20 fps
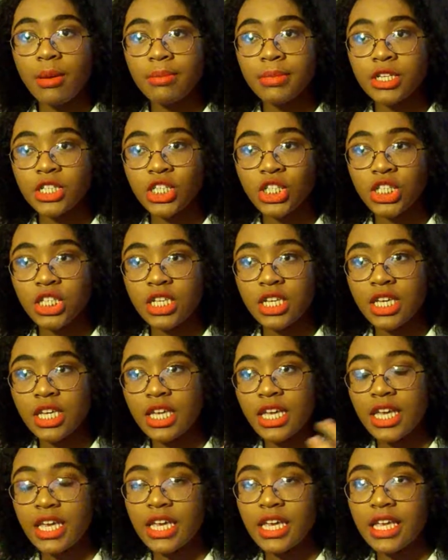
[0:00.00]

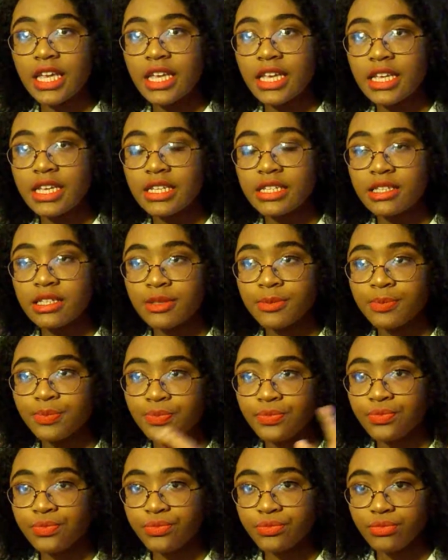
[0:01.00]
She is
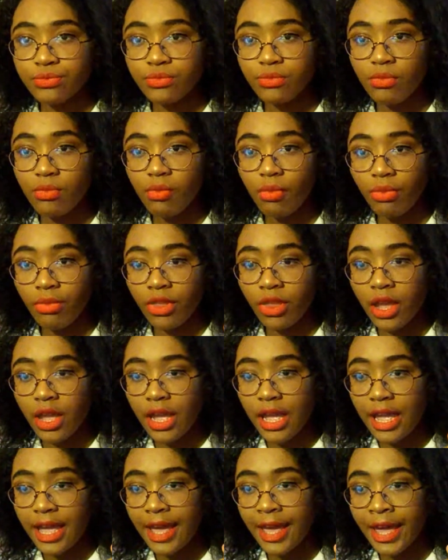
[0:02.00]

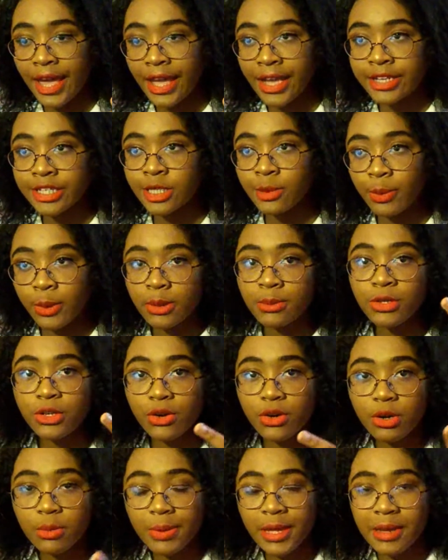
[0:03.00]
a sperm
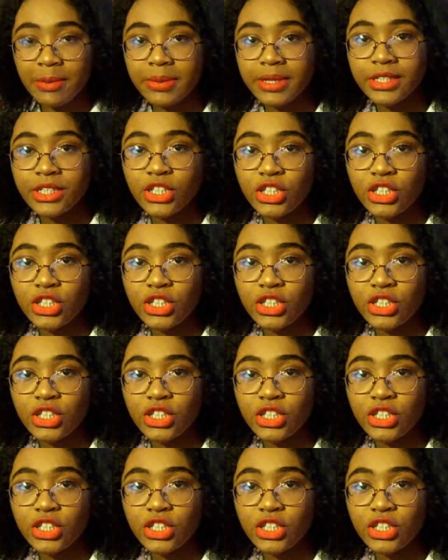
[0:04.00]
donor baby.